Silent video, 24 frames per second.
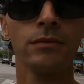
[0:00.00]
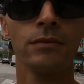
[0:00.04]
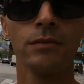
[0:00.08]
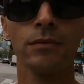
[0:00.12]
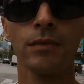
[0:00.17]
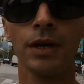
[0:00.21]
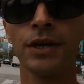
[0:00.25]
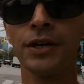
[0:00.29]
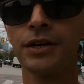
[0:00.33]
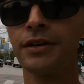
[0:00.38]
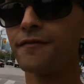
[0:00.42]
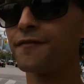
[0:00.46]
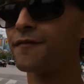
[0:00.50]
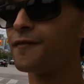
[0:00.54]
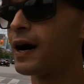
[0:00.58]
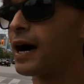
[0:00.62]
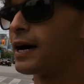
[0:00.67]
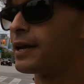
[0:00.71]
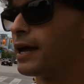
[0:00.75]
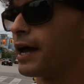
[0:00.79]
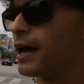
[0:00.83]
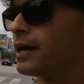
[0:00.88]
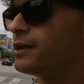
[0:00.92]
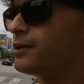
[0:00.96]
And you can
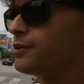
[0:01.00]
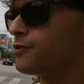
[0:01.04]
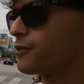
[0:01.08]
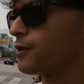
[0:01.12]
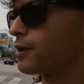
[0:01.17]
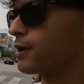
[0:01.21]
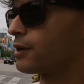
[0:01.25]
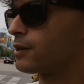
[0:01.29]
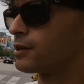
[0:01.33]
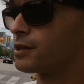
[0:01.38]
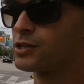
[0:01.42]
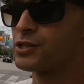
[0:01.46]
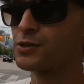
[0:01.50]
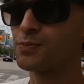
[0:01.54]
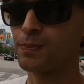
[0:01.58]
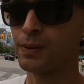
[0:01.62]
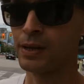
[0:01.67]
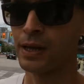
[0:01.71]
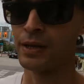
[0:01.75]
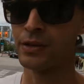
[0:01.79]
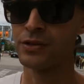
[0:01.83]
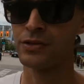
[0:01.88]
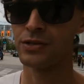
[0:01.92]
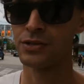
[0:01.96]
find anything in this
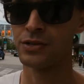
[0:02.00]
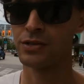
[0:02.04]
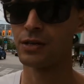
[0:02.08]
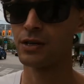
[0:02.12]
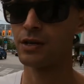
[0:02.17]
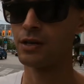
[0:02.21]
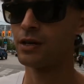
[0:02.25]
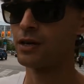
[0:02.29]
place.